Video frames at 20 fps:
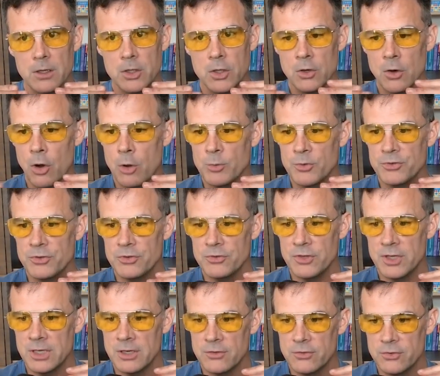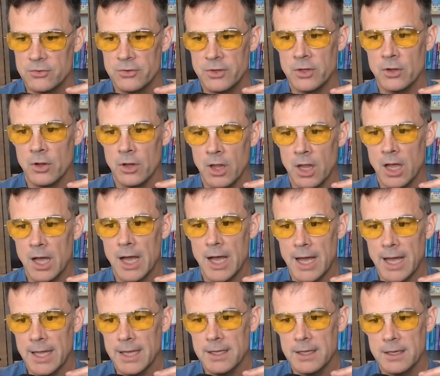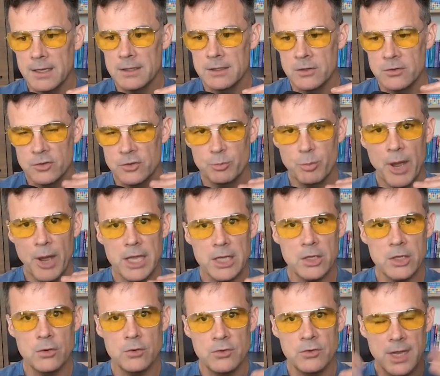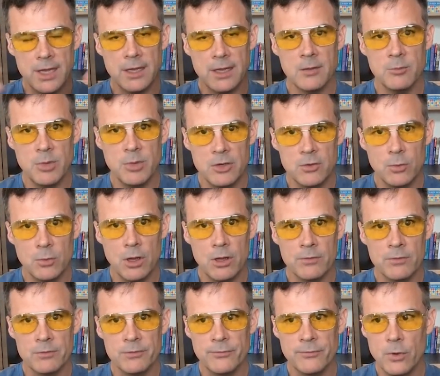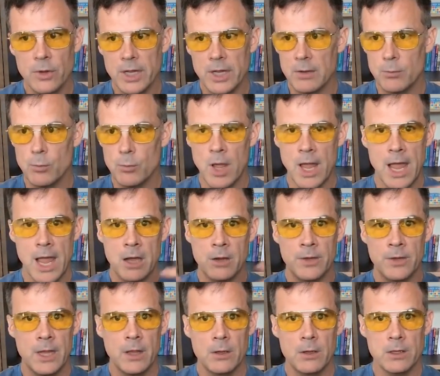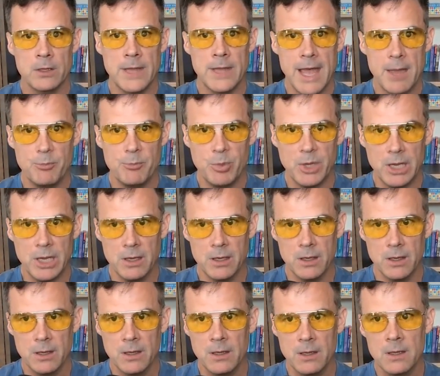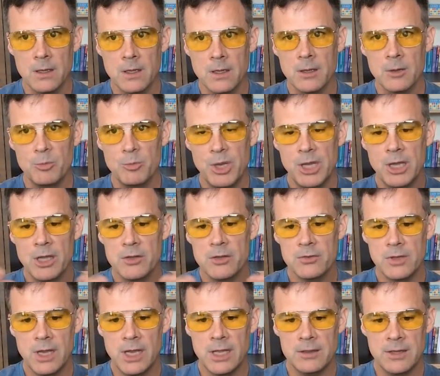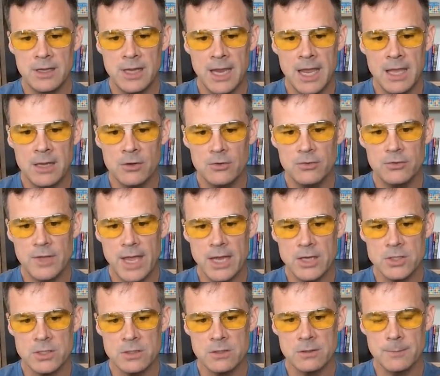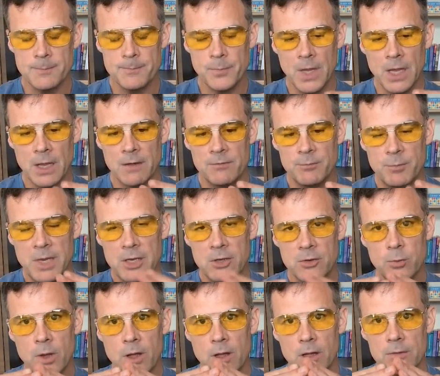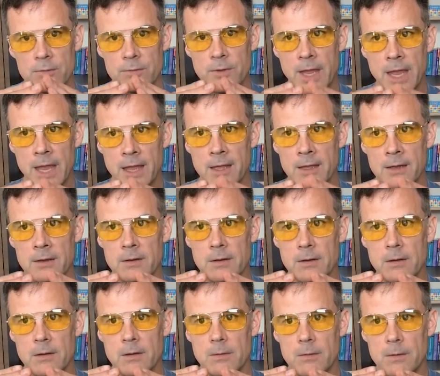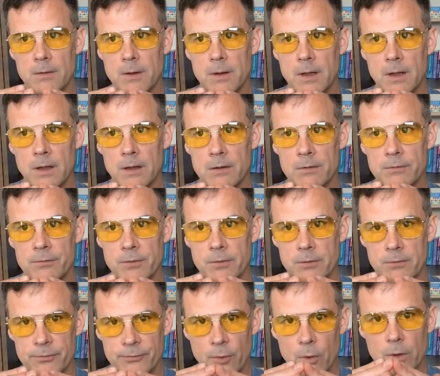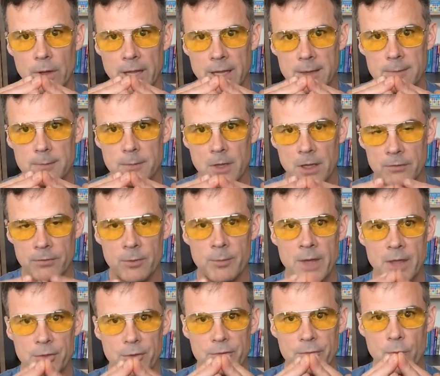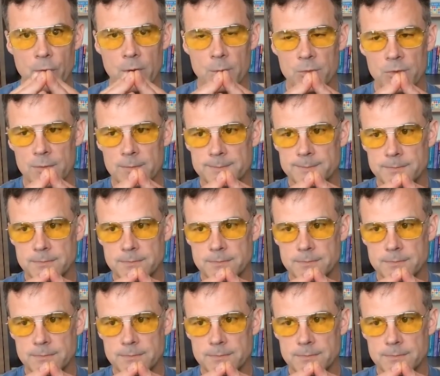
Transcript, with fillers: Your homocysteine is still high despite you taking B12 and folate. Well, how in the hell can that be? Because at the intersection of B12 and of folate, of the methyl forms,